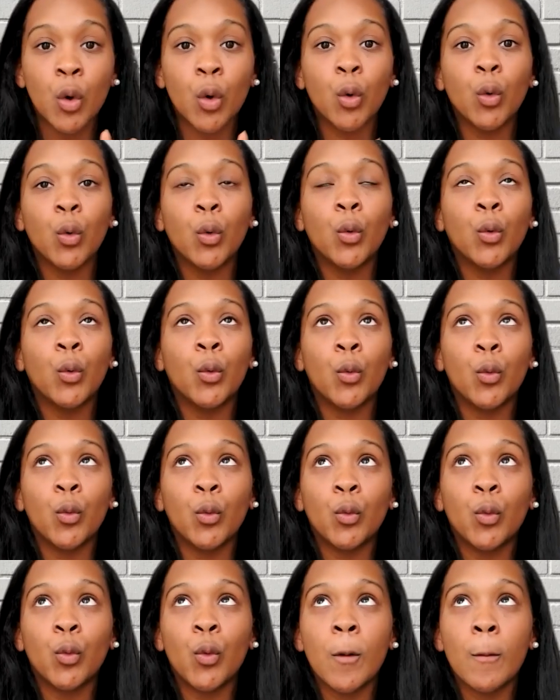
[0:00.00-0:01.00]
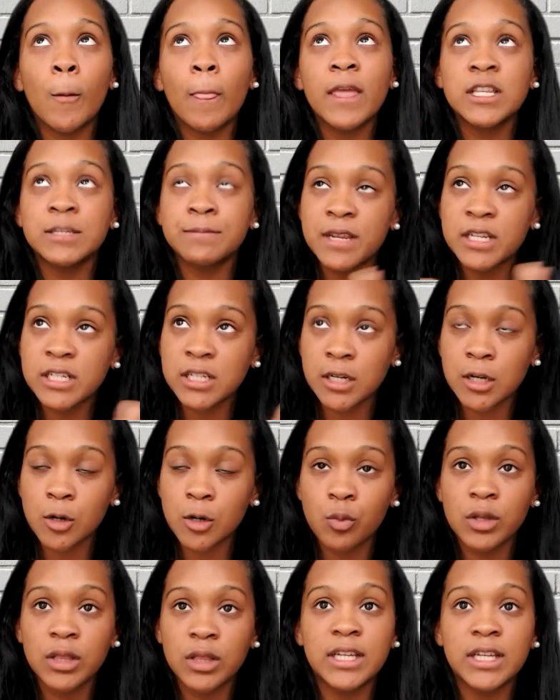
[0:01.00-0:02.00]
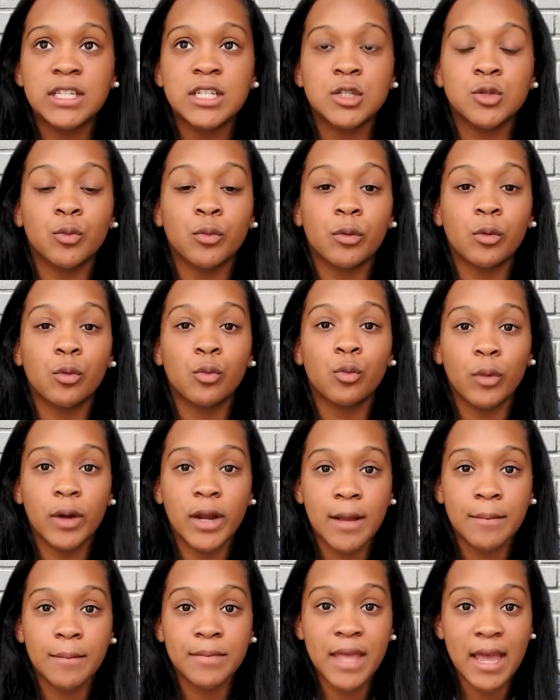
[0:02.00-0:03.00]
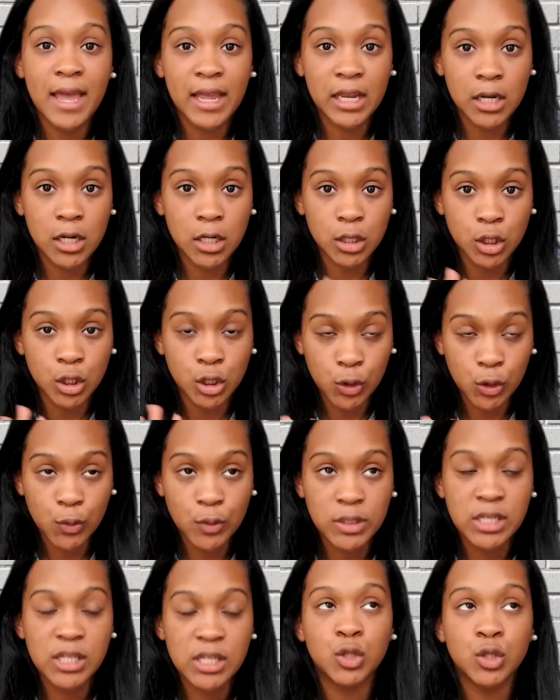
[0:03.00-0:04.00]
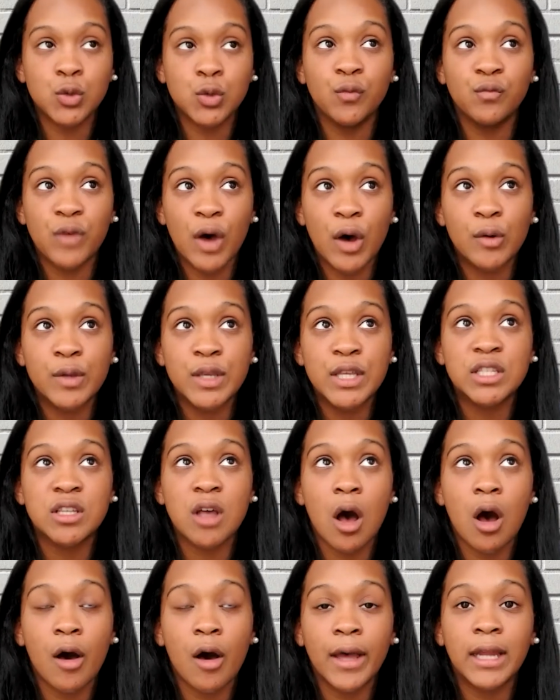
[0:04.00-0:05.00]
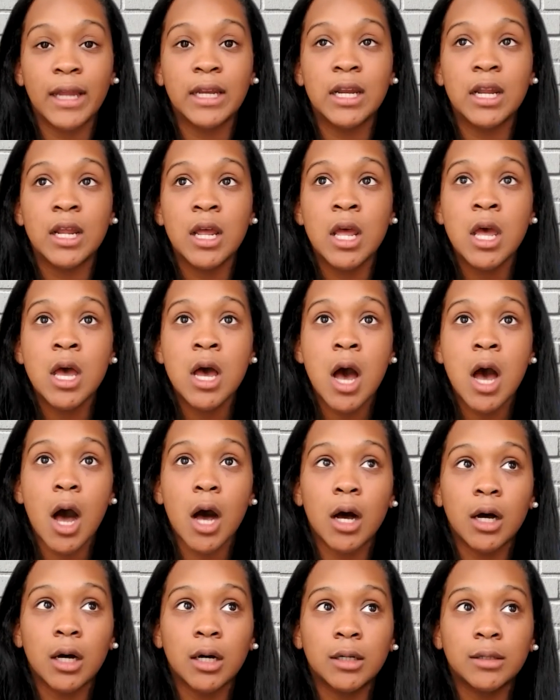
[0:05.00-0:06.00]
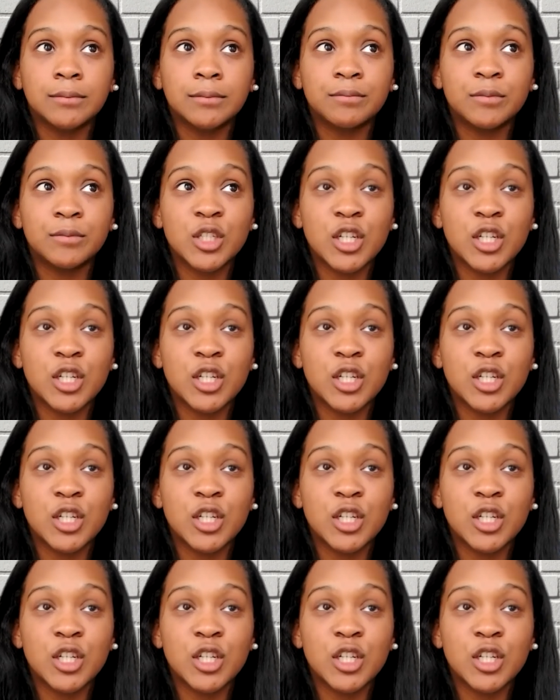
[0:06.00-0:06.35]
who especially in the religious realm that chooses to focus on um